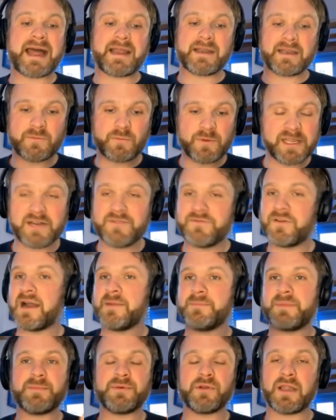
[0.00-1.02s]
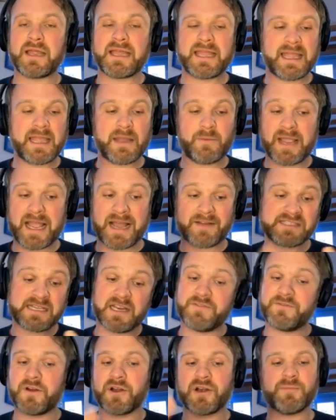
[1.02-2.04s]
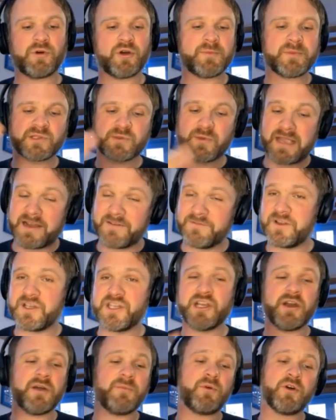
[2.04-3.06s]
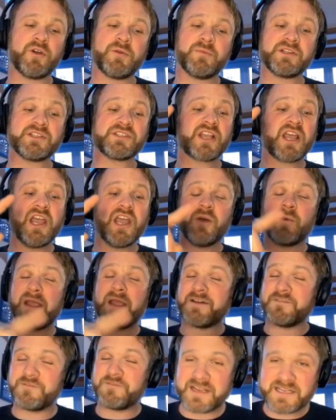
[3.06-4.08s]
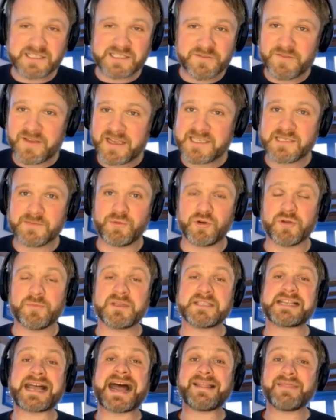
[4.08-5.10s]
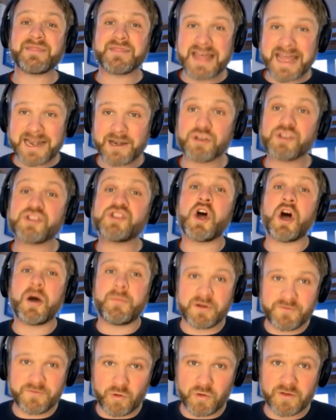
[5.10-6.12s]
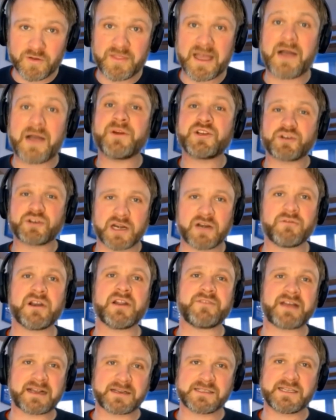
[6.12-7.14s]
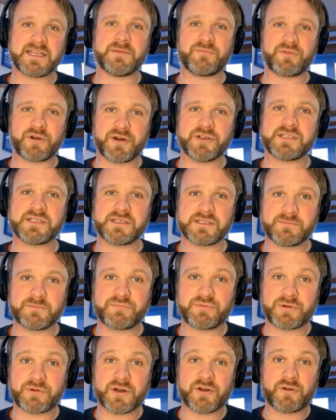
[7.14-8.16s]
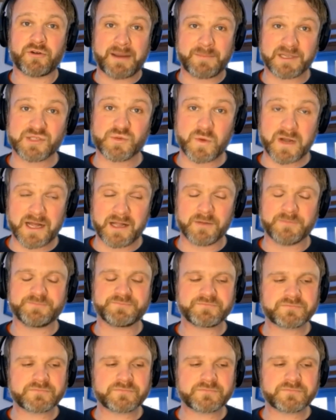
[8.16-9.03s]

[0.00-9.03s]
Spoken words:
And we invite people. We have telephone appointments, we have video appointments, we have face-to-face appointments. And then on top of all of that, we're trying to run a vaccine program as well.